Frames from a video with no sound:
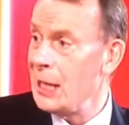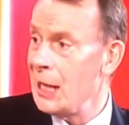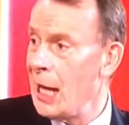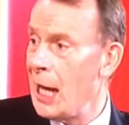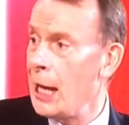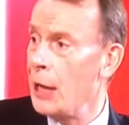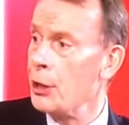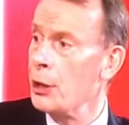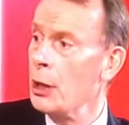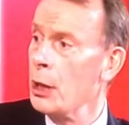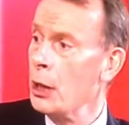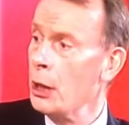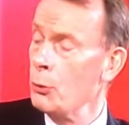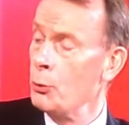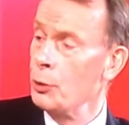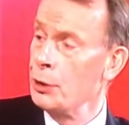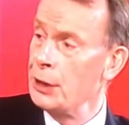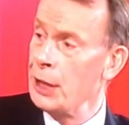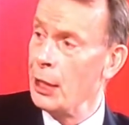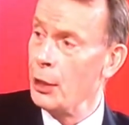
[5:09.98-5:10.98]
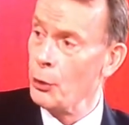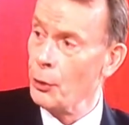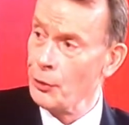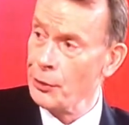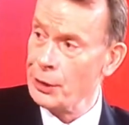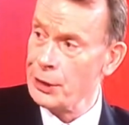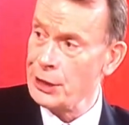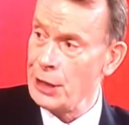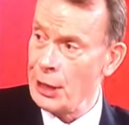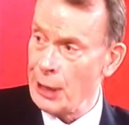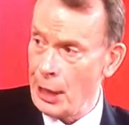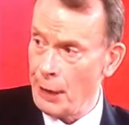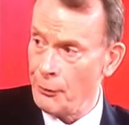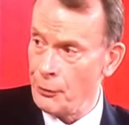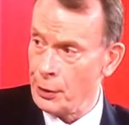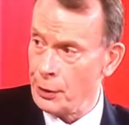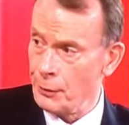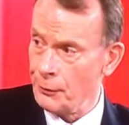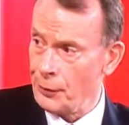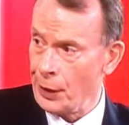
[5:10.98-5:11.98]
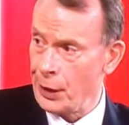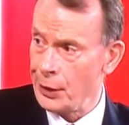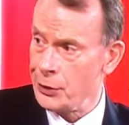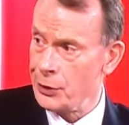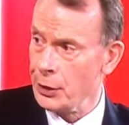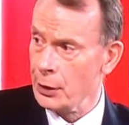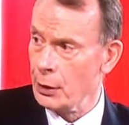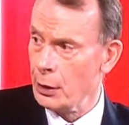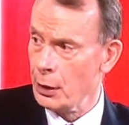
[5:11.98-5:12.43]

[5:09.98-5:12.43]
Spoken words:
yet that would take on the South African vaccine